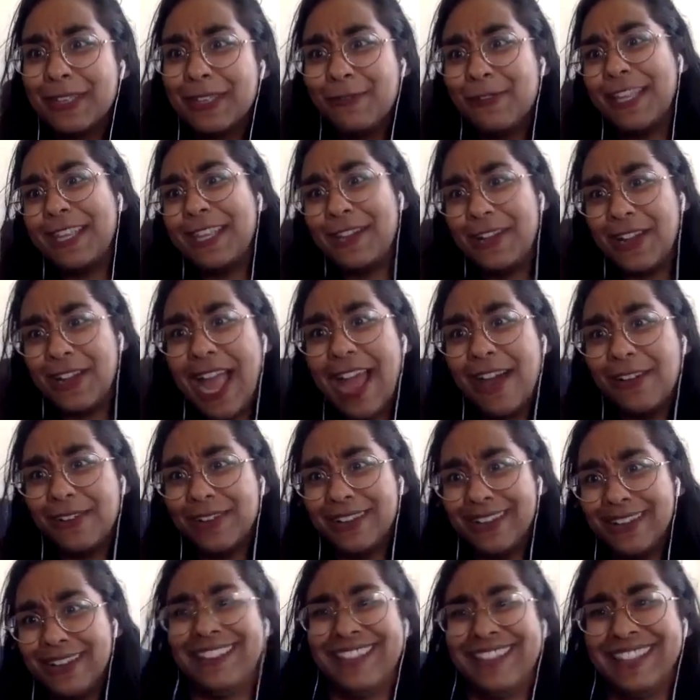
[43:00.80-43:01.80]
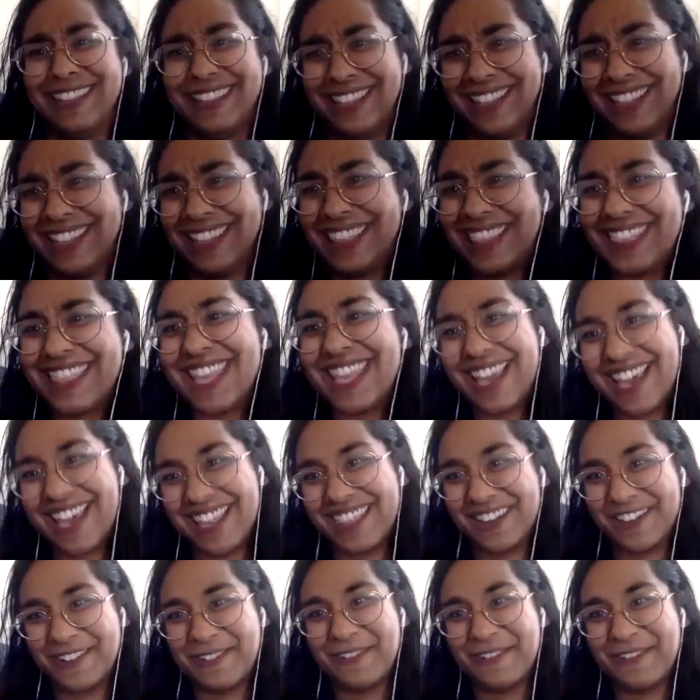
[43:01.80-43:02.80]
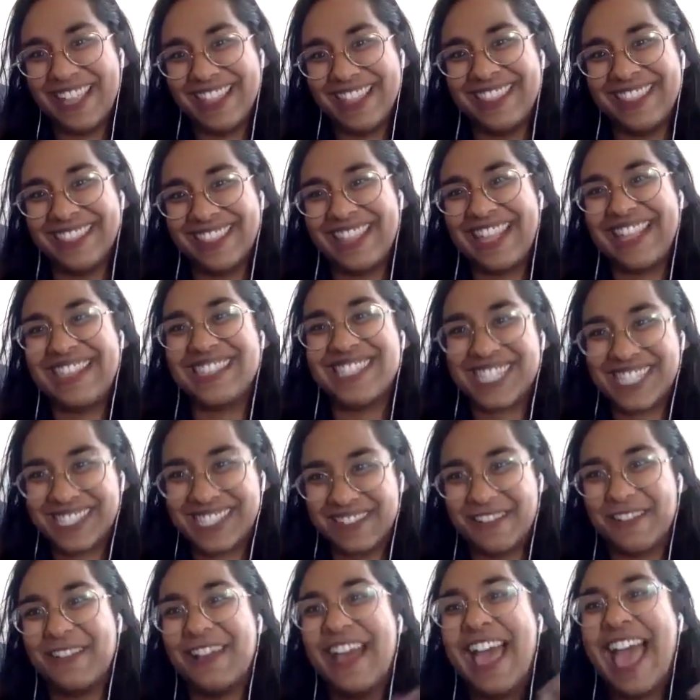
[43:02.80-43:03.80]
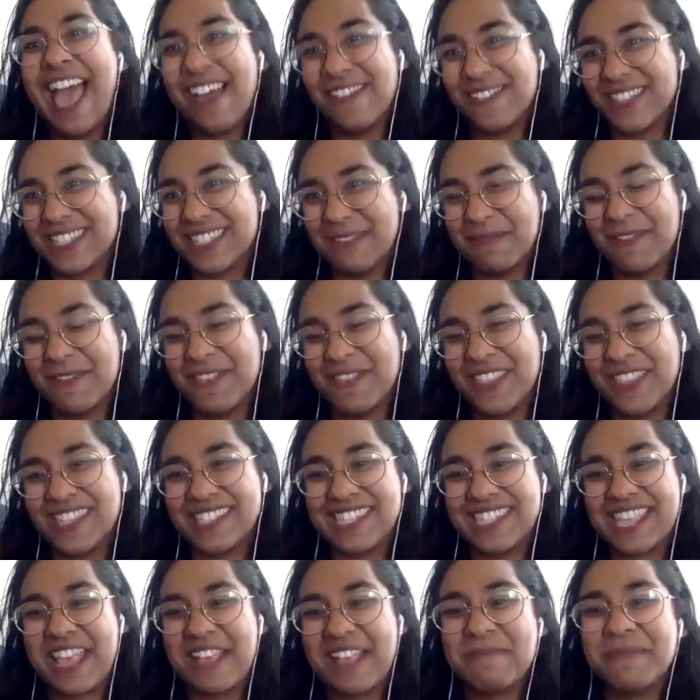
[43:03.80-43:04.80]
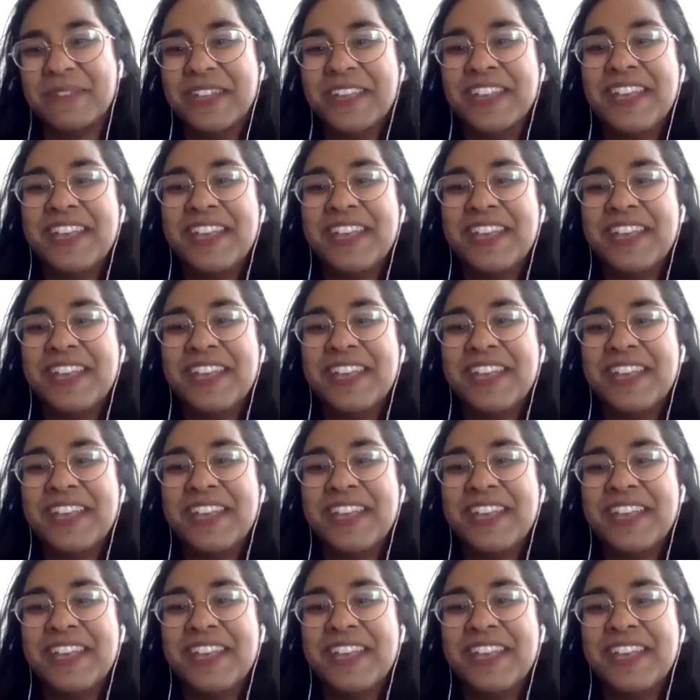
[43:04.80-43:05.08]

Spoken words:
figure out the other one. They still have some of the same